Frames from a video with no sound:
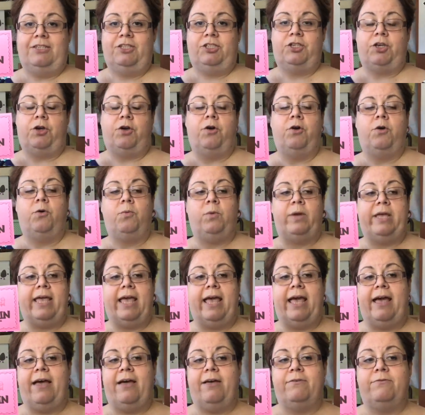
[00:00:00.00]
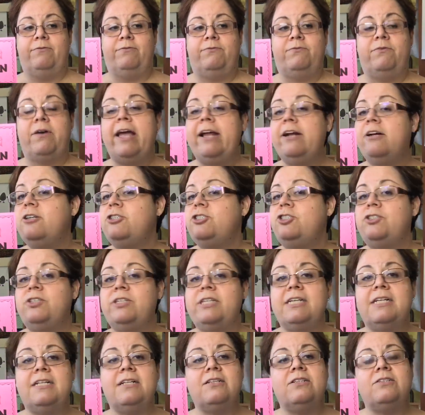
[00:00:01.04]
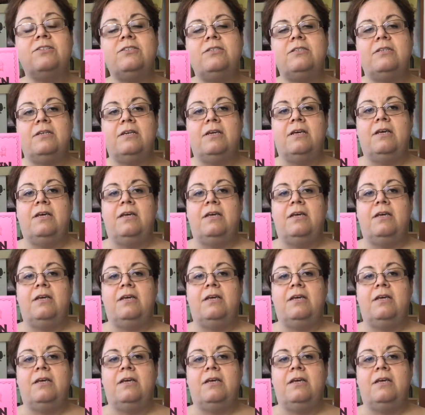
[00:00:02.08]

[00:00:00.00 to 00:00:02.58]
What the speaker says: So we have fire drills,